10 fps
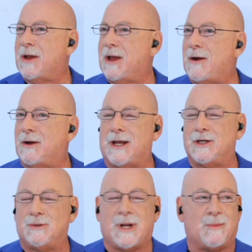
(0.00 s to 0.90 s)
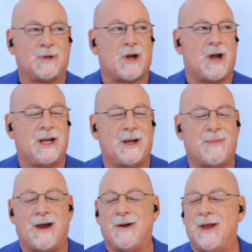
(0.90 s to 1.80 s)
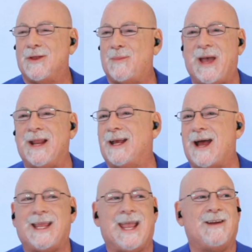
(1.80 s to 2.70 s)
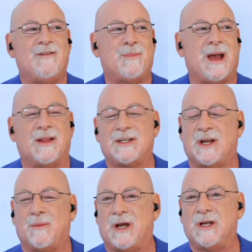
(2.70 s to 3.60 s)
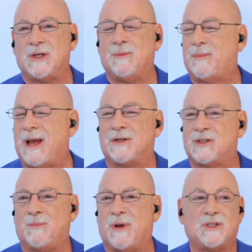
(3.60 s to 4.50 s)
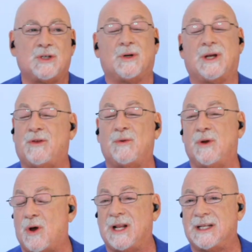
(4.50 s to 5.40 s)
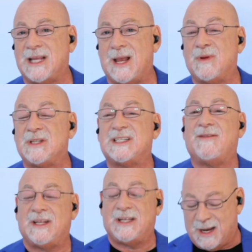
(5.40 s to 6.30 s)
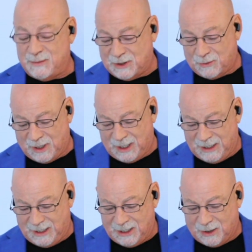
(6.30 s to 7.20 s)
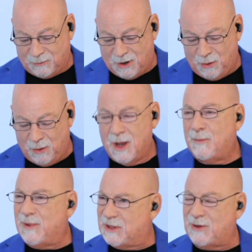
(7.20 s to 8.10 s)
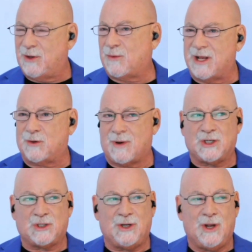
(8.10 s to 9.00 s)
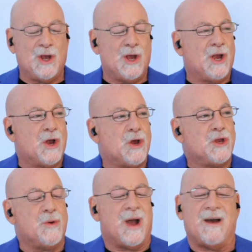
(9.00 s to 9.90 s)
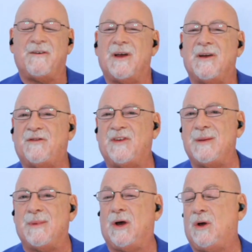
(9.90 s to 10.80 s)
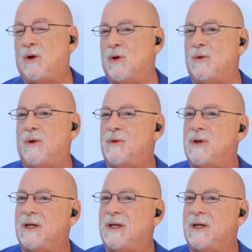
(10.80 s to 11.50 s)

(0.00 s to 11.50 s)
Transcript: Ericka, as you and I were talking about, the Pentagon can't even balance their budget, balance their budget, or get through an audit statement seven times in a, in a row. But they're in the right direction. You have FEMA, who